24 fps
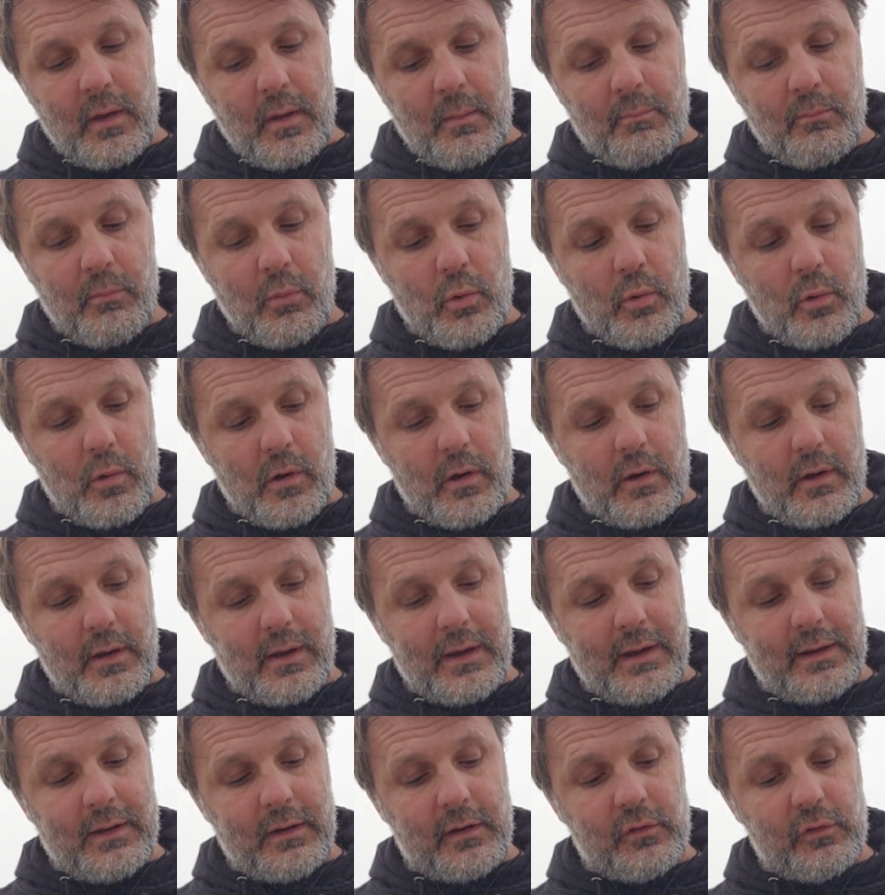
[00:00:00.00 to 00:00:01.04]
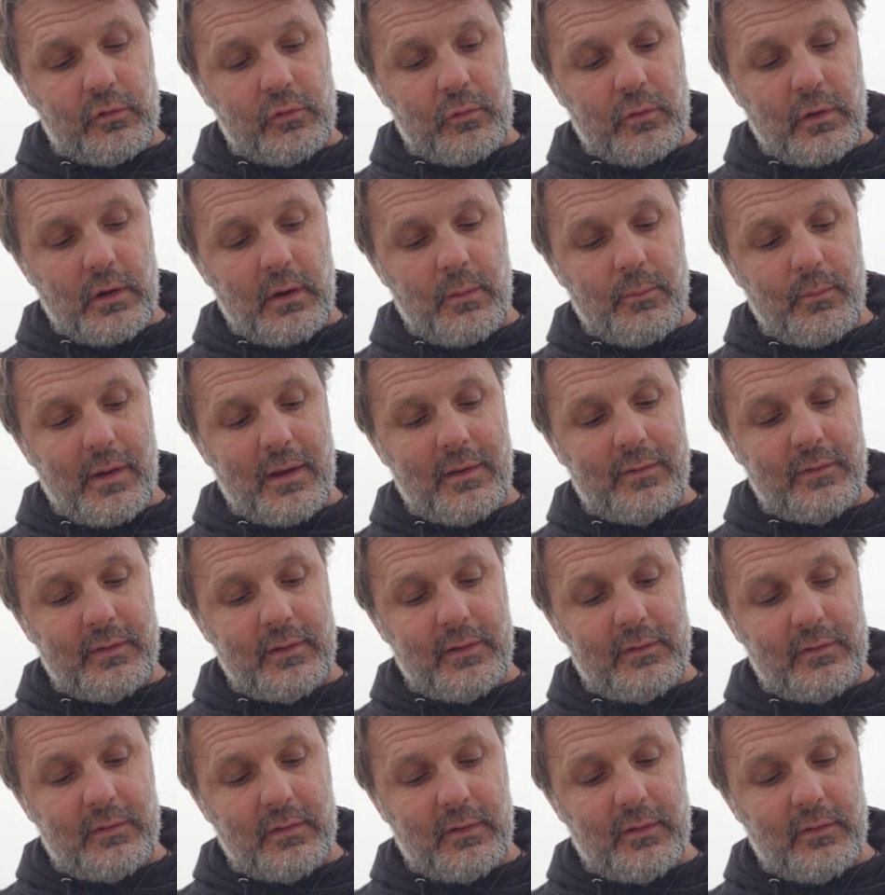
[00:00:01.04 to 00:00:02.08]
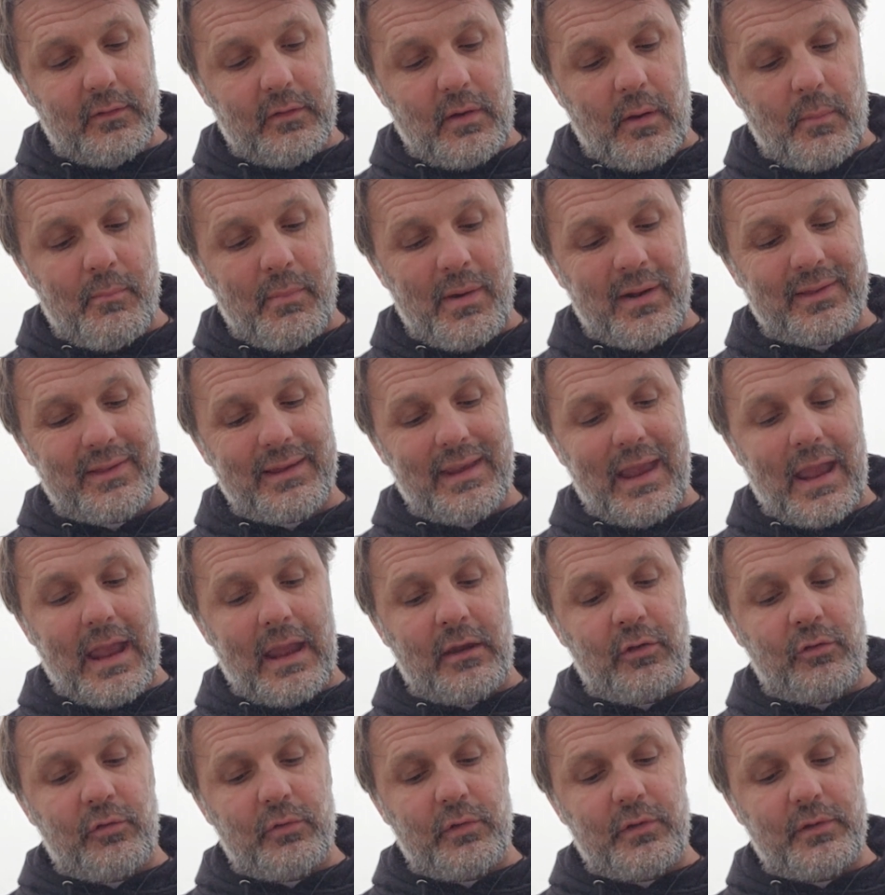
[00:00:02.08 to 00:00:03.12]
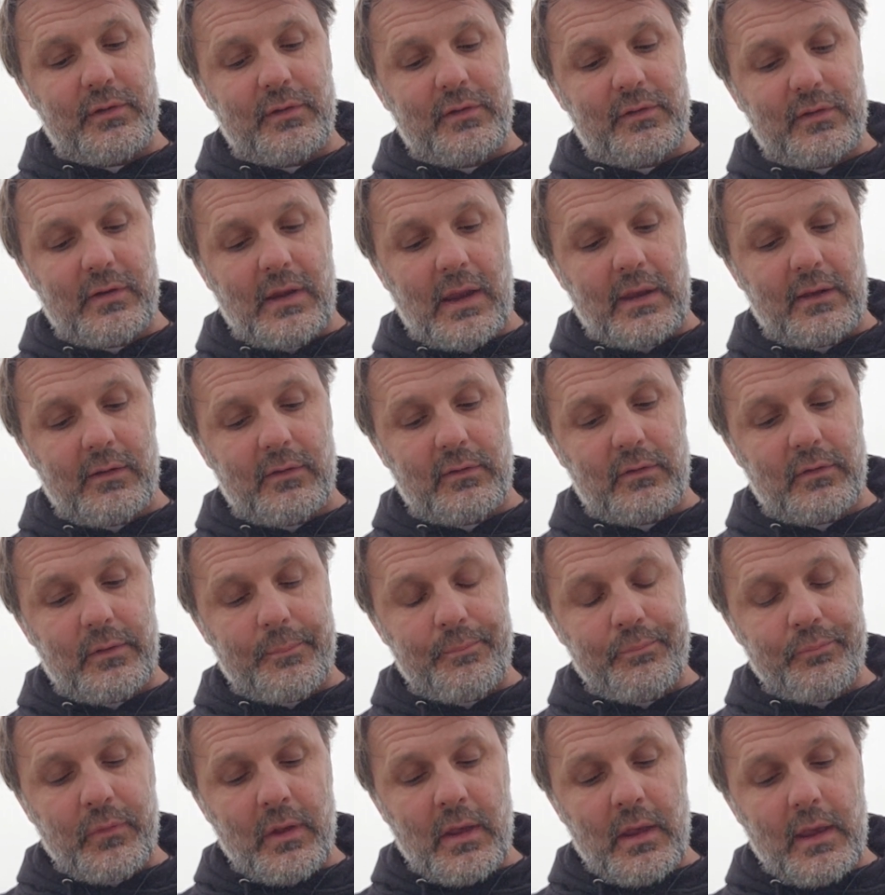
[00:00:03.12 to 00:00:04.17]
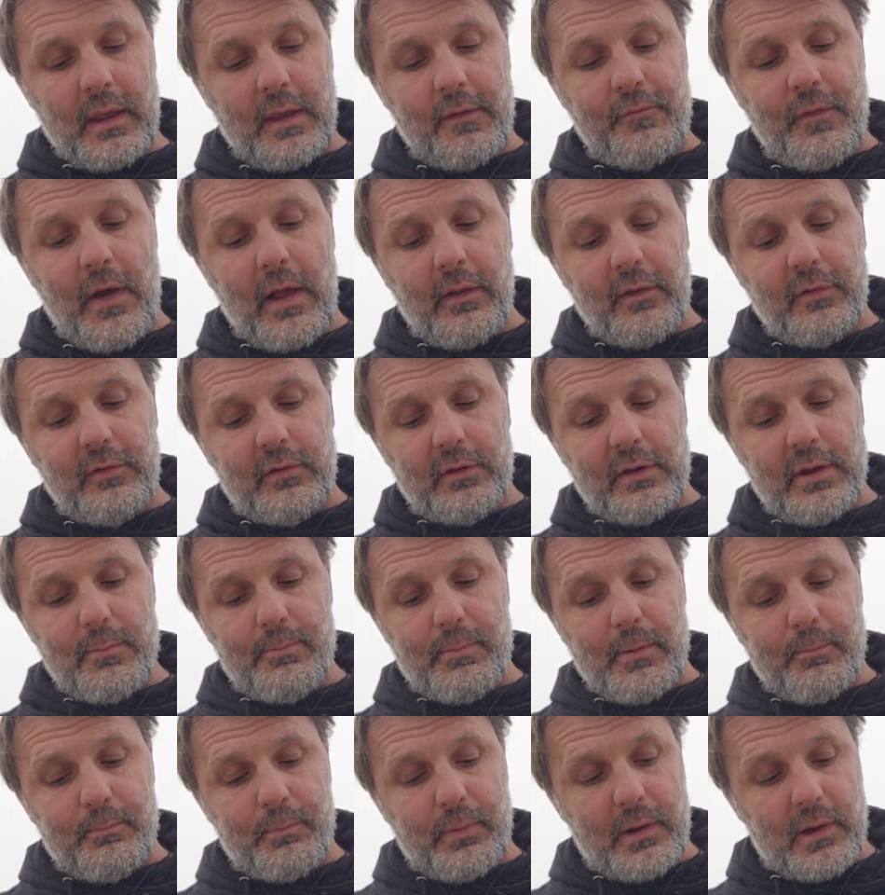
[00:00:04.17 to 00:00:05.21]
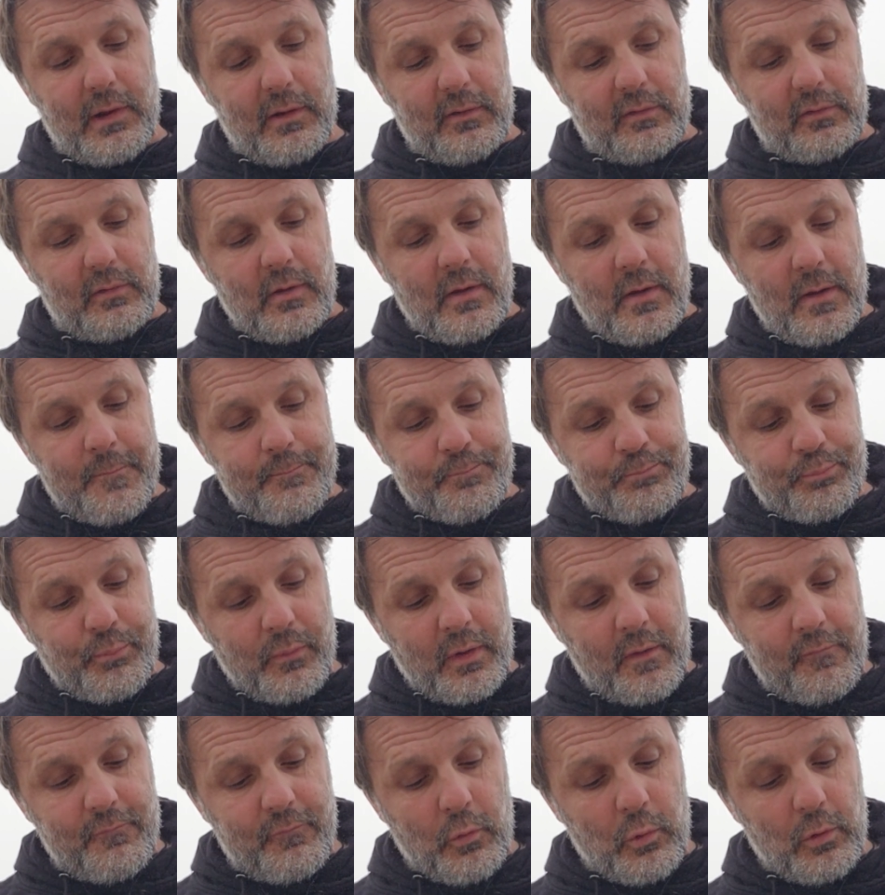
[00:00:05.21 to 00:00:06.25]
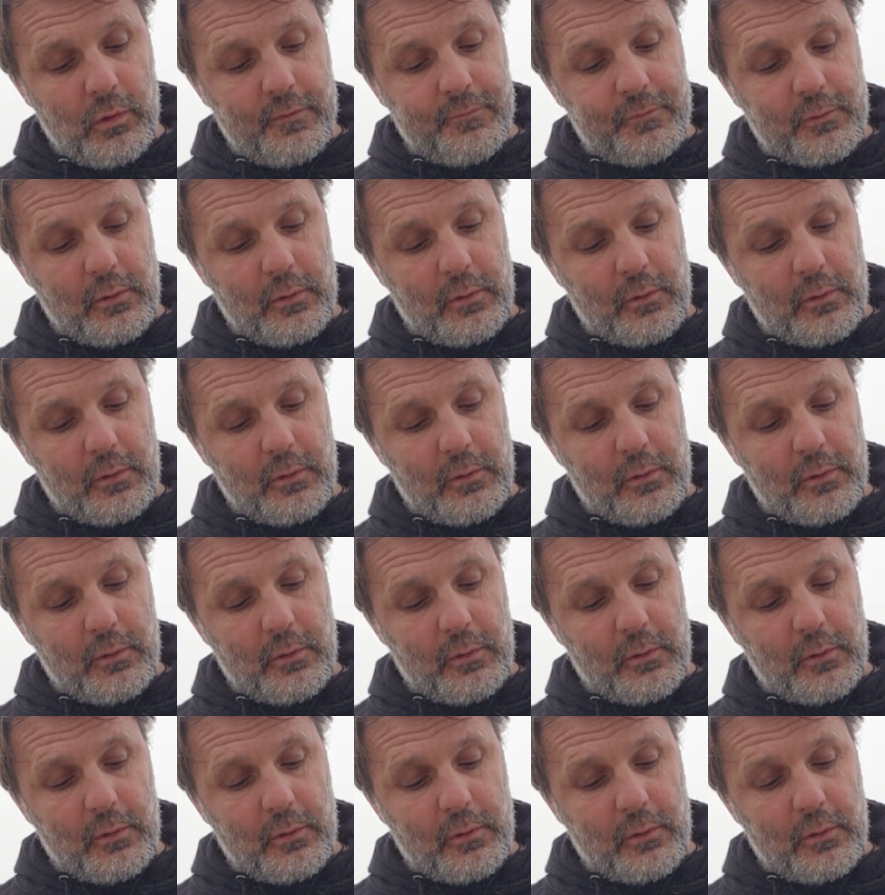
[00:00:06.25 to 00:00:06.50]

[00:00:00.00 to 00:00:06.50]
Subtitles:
more in extreme ascesis among the angels and saints. He fell asleep in peace, full of